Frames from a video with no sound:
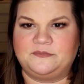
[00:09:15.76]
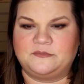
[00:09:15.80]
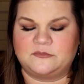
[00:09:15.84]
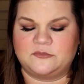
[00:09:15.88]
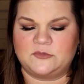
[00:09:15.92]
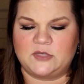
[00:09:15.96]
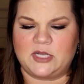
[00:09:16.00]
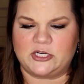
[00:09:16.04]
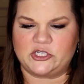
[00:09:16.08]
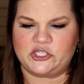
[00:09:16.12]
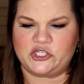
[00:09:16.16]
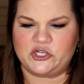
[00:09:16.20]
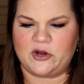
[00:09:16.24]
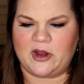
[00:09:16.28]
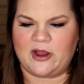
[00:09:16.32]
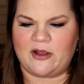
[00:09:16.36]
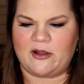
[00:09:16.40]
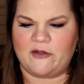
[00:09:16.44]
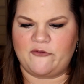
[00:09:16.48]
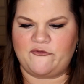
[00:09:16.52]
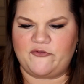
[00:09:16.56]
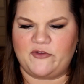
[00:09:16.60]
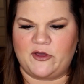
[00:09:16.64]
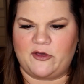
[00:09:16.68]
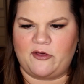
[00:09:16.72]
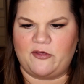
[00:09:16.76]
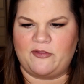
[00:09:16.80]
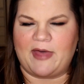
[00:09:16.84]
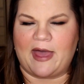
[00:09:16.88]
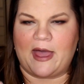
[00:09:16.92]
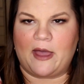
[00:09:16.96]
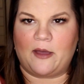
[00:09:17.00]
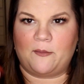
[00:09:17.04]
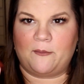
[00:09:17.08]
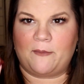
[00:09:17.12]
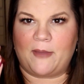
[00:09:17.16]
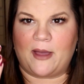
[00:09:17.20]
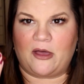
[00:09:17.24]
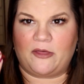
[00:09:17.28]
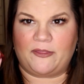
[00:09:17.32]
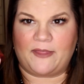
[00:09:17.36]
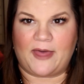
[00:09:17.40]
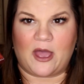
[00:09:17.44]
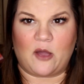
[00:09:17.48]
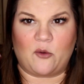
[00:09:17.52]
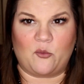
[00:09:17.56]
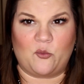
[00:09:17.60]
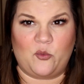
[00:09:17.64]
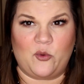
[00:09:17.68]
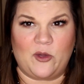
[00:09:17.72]
Not sure how I feel about
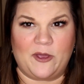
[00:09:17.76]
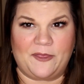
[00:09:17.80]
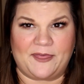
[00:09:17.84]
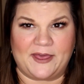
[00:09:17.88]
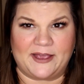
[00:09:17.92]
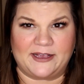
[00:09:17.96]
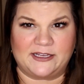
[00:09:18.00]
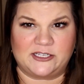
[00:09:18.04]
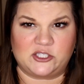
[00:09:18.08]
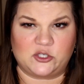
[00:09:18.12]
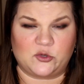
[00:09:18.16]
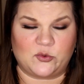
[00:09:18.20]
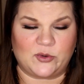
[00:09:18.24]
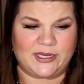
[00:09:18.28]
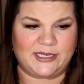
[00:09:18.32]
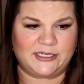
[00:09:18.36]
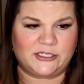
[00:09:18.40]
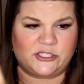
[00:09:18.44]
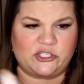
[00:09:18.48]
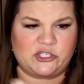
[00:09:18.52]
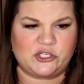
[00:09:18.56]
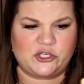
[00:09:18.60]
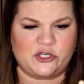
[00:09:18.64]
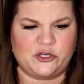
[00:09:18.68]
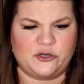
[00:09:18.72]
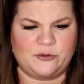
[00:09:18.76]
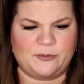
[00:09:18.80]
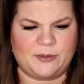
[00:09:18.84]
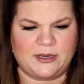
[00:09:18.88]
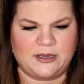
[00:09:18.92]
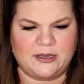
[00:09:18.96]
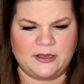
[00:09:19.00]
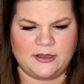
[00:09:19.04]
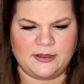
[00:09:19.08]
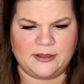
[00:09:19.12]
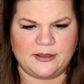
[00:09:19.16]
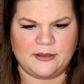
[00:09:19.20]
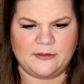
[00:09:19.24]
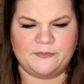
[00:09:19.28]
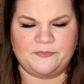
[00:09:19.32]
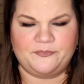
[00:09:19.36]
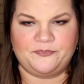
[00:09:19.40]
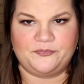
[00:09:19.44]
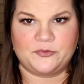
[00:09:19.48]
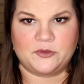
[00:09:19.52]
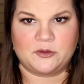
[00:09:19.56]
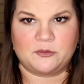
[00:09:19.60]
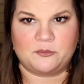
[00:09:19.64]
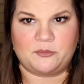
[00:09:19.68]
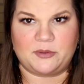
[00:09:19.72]
that with a squeeze tube,
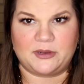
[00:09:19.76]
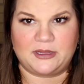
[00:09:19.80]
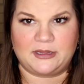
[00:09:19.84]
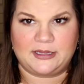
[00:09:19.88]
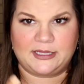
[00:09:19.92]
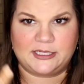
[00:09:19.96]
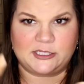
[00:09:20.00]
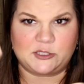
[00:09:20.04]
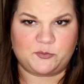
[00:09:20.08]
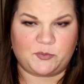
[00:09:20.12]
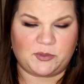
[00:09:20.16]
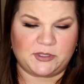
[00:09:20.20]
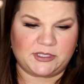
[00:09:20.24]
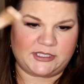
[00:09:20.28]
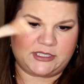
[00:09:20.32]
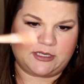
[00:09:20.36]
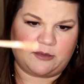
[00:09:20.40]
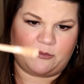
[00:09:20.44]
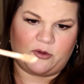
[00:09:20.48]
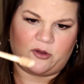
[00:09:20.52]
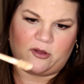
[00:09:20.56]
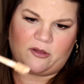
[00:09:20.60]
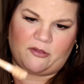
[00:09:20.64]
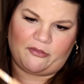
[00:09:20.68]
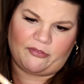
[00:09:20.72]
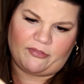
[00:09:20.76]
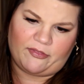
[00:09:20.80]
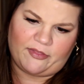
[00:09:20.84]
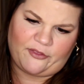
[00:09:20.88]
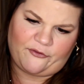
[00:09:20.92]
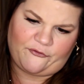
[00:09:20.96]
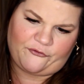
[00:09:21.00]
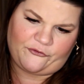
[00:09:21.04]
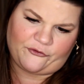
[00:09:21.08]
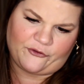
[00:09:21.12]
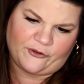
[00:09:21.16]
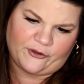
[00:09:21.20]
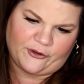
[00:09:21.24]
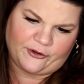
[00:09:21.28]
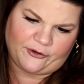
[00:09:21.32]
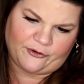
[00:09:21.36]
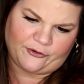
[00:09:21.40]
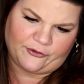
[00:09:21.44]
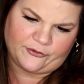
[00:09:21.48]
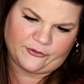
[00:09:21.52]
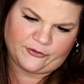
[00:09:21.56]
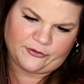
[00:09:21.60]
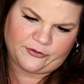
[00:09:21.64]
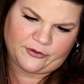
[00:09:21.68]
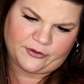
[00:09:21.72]
but let's put some on this
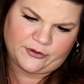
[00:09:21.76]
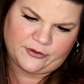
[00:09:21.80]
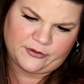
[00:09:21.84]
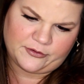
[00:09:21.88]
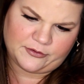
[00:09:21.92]
hand.